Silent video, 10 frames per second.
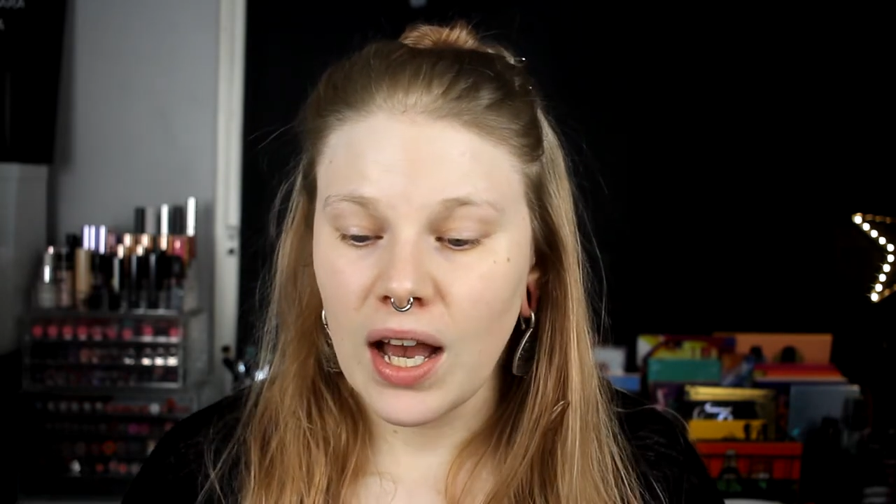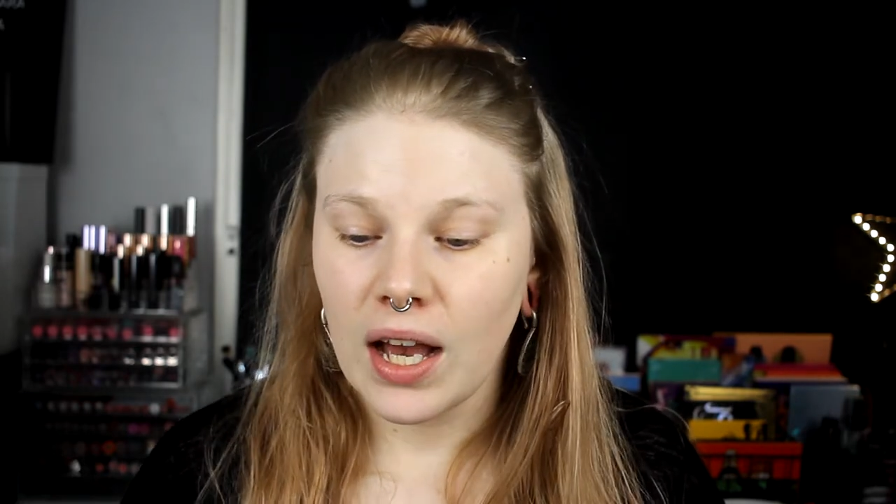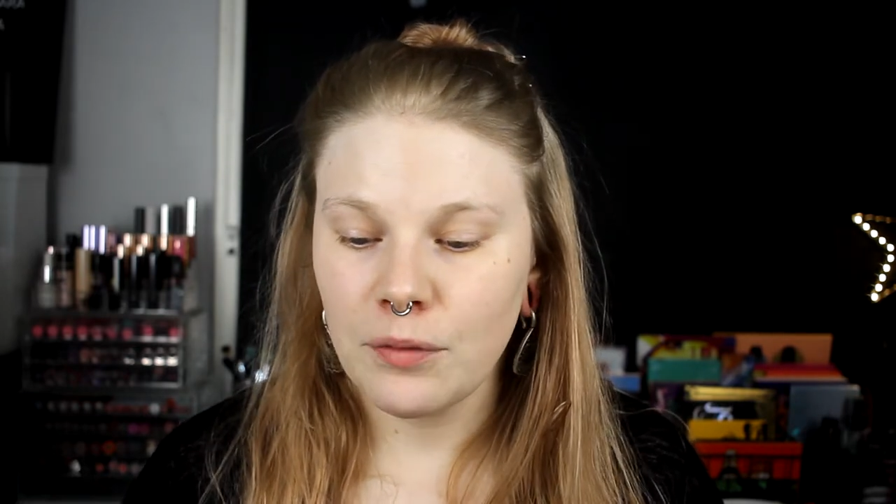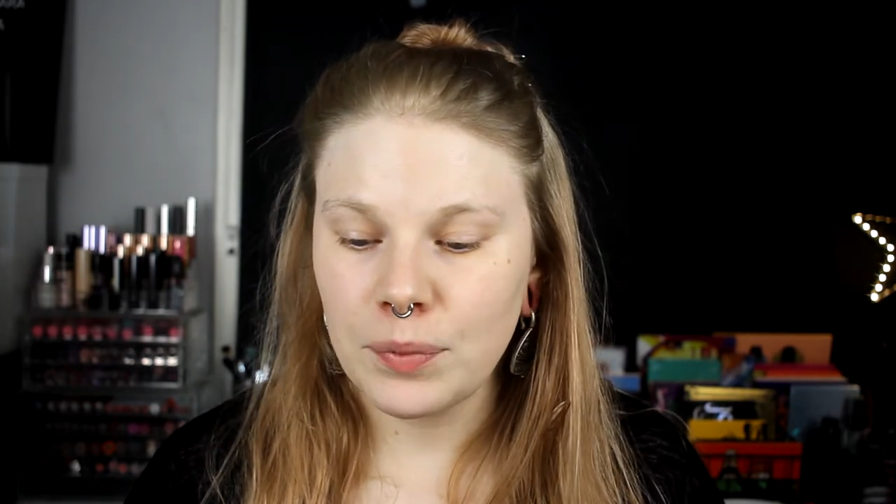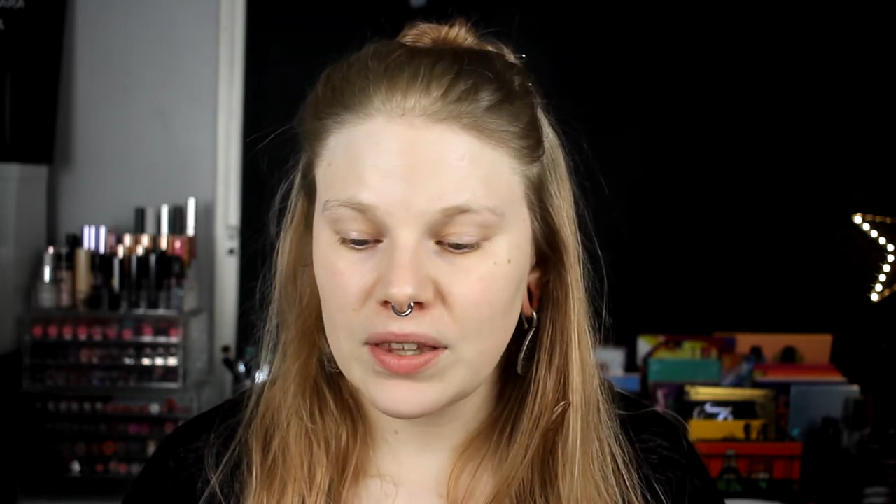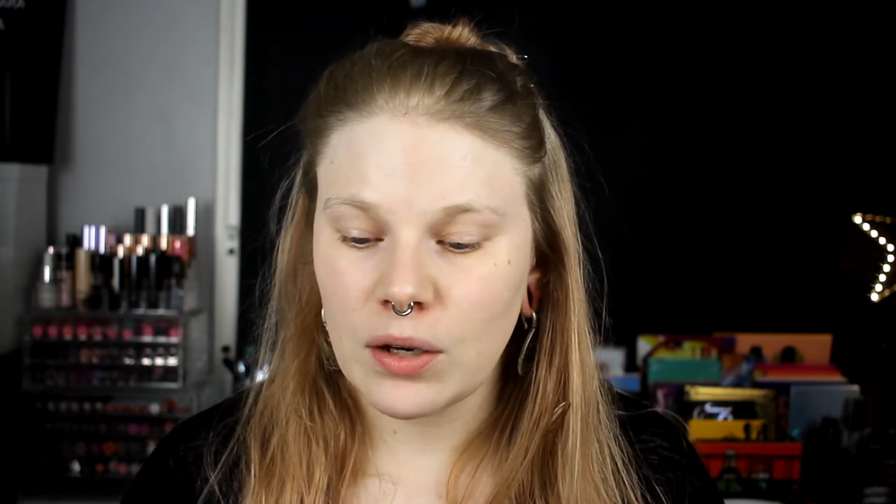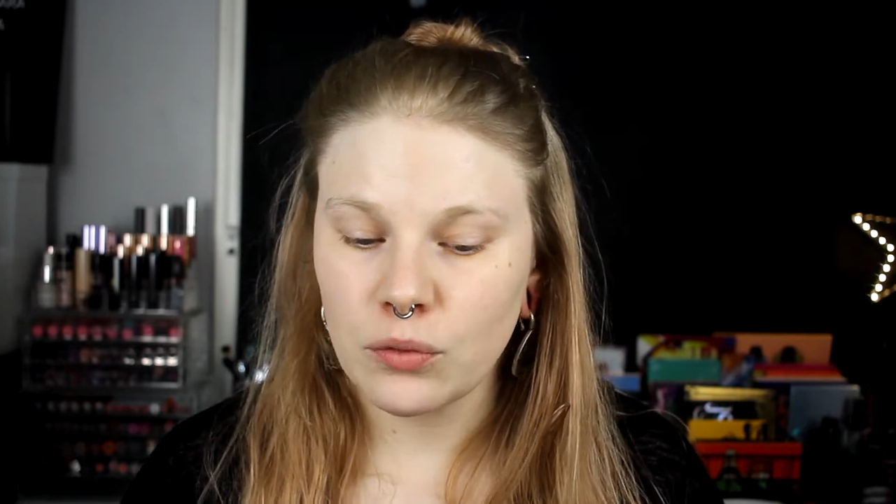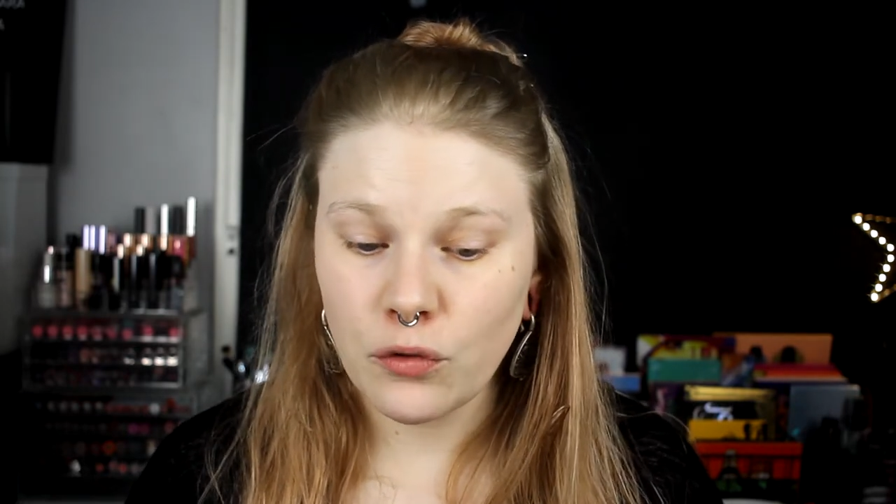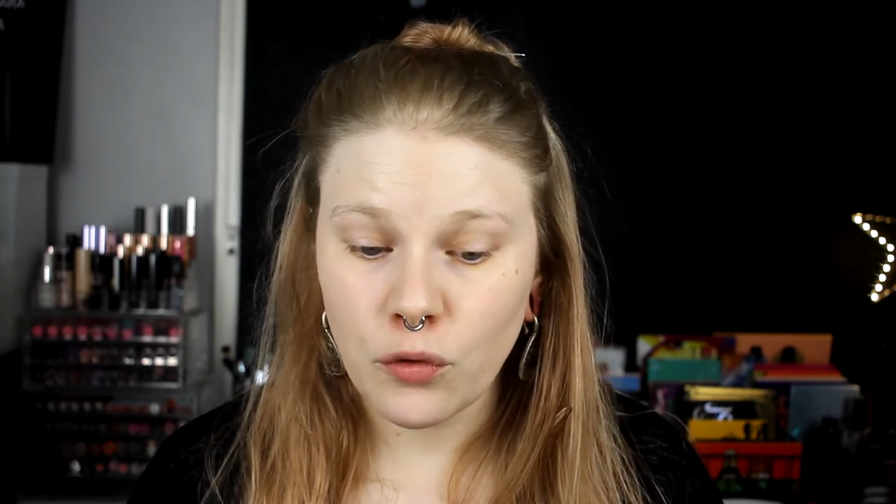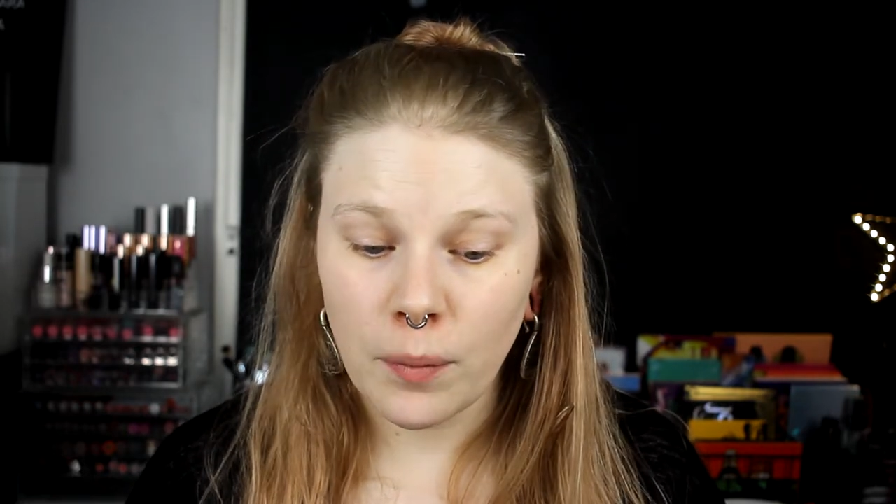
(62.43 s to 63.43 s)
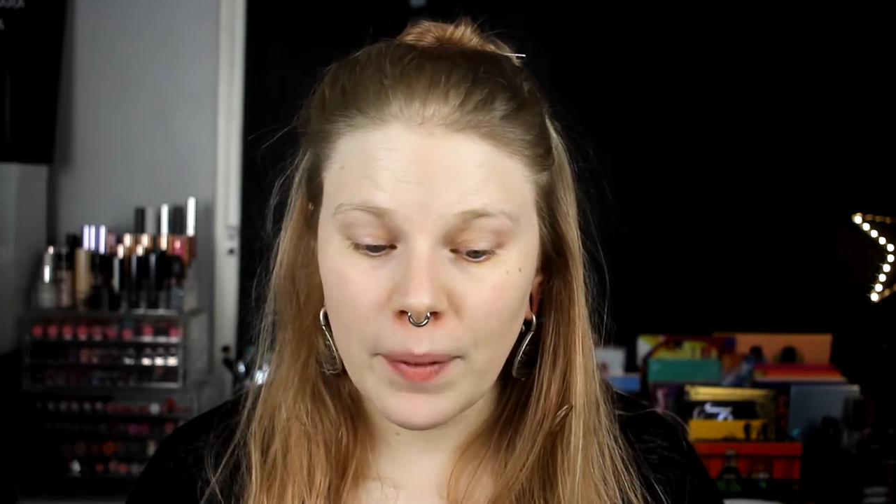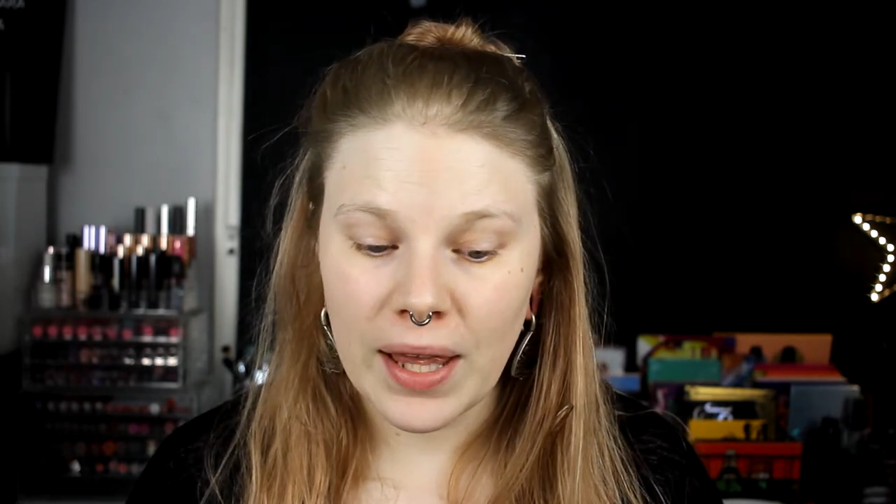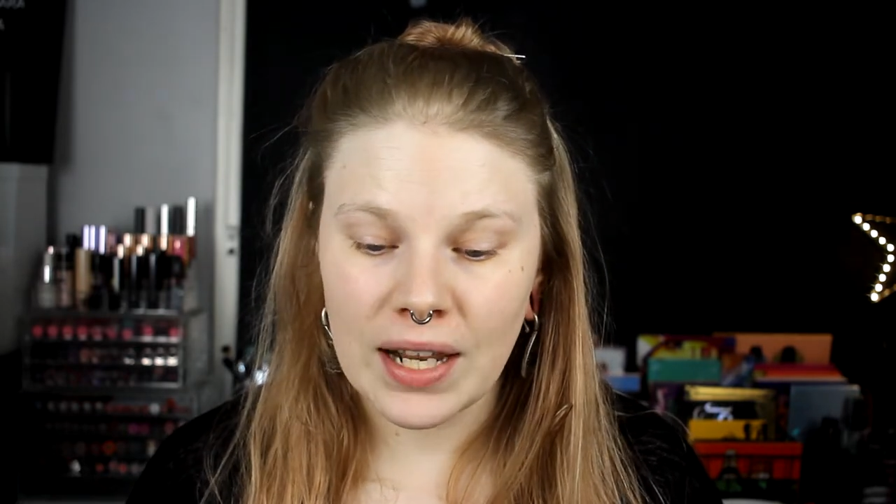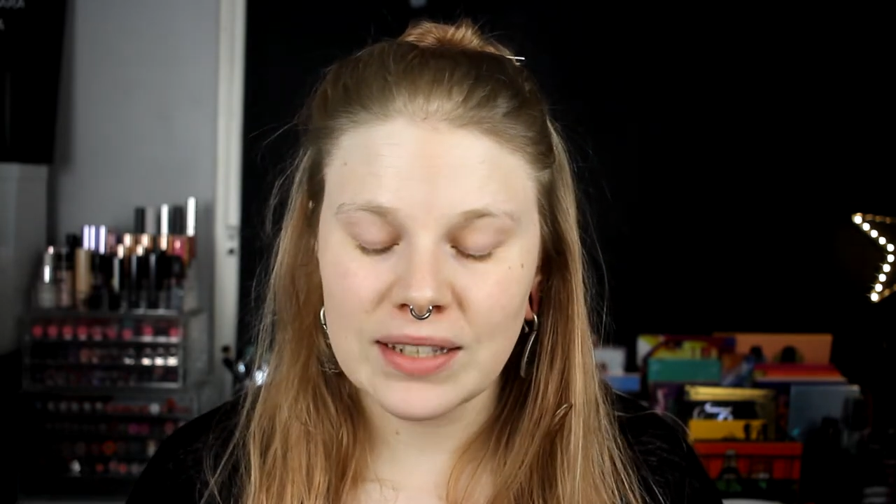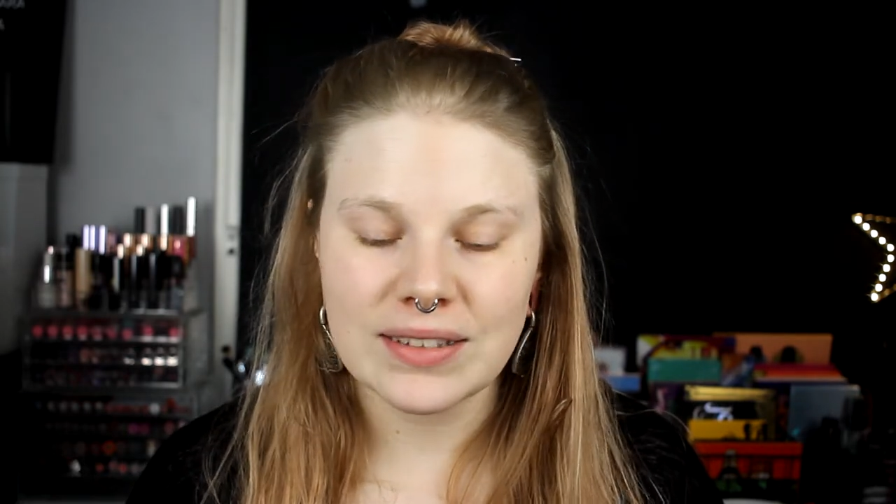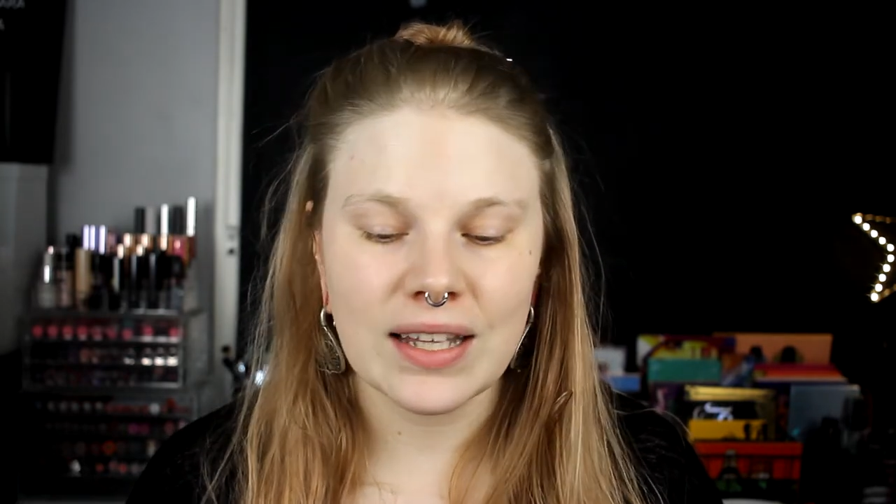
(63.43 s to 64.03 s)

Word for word: I picked out four palettes